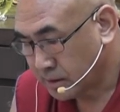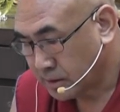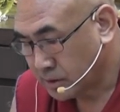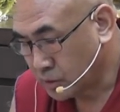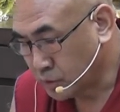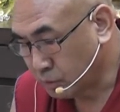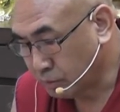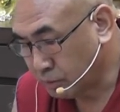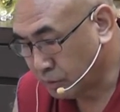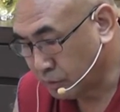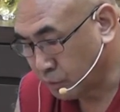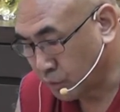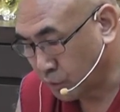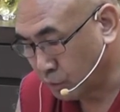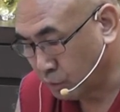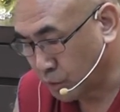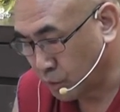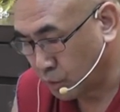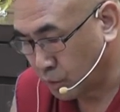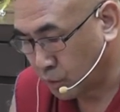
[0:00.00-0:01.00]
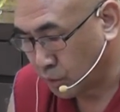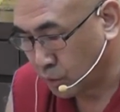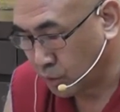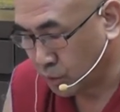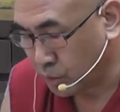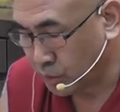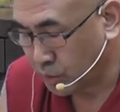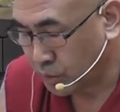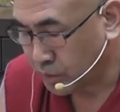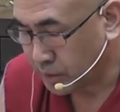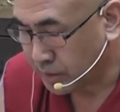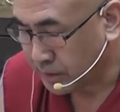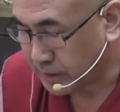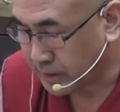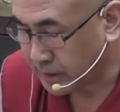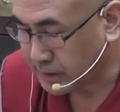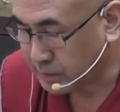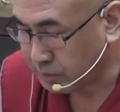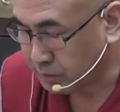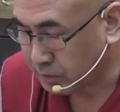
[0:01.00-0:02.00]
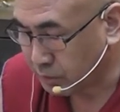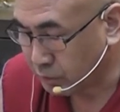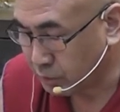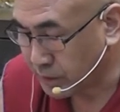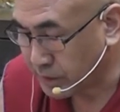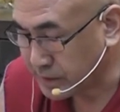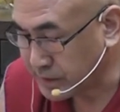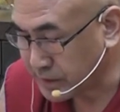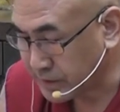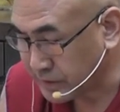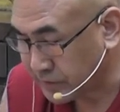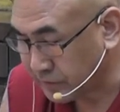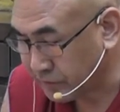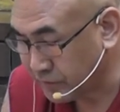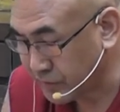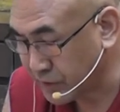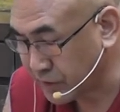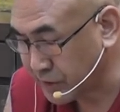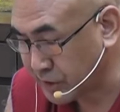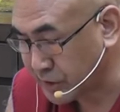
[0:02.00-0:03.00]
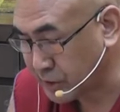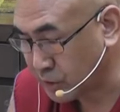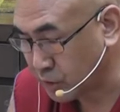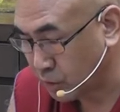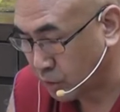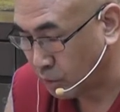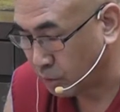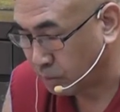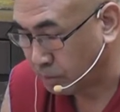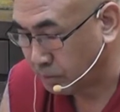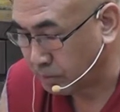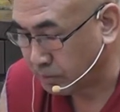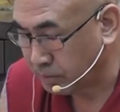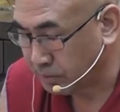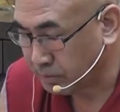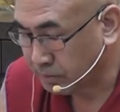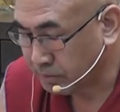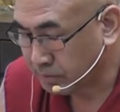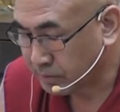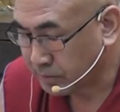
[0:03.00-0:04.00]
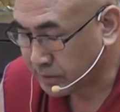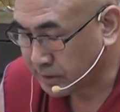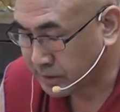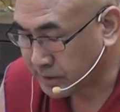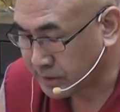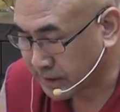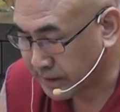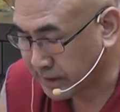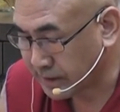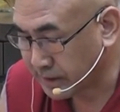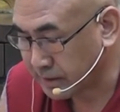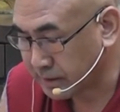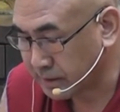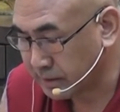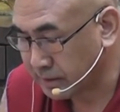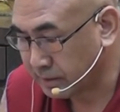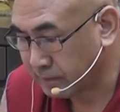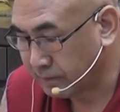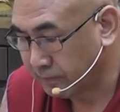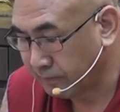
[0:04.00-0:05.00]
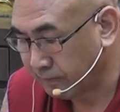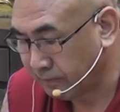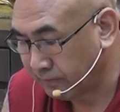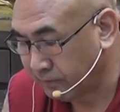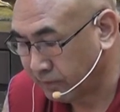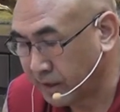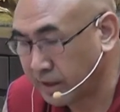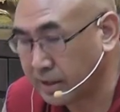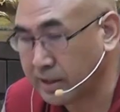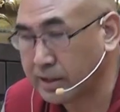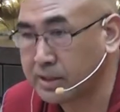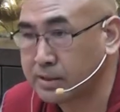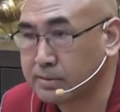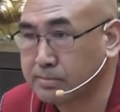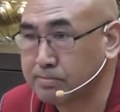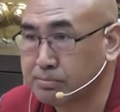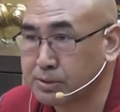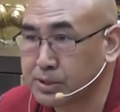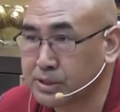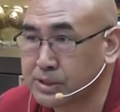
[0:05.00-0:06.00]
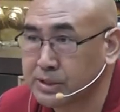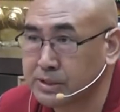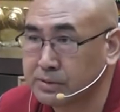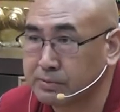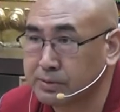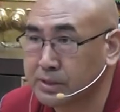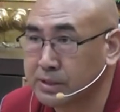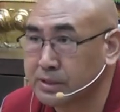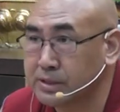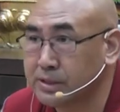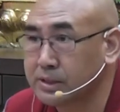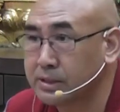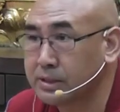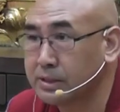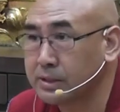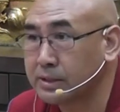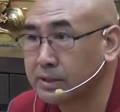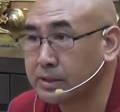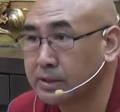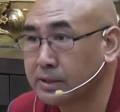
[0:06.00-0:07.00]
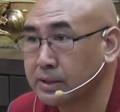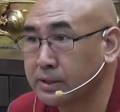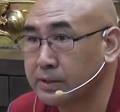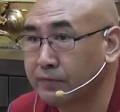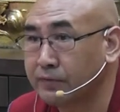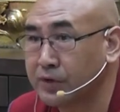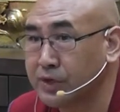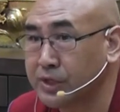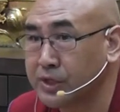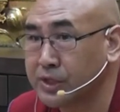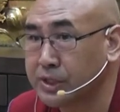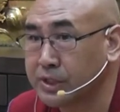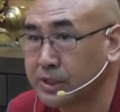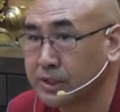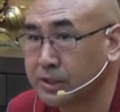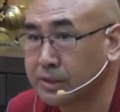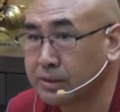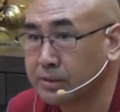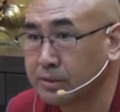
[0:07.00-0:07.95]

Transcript: So before we go next one, what is the definition of the direct valid perceiver? The definition.